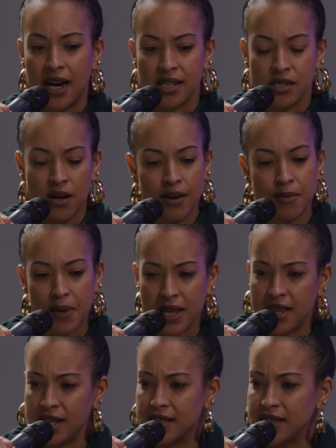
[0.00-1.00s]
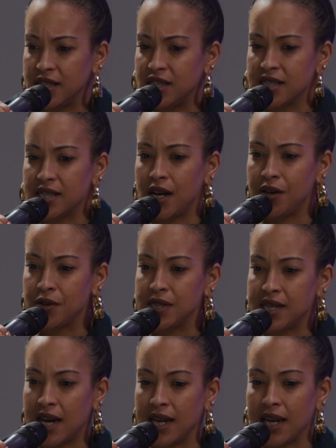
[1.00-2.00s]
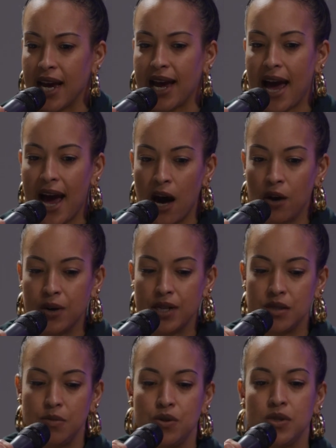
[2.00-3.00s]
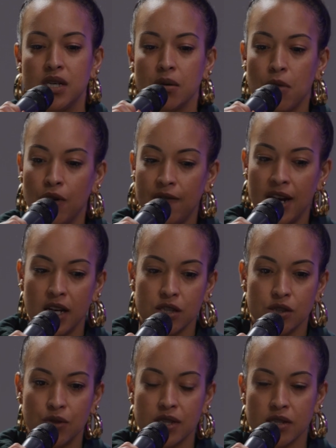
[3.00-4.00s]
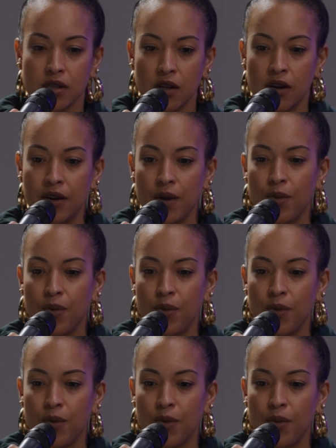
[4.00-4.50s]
I started my thesis just understanding like how is music motivating students to learn.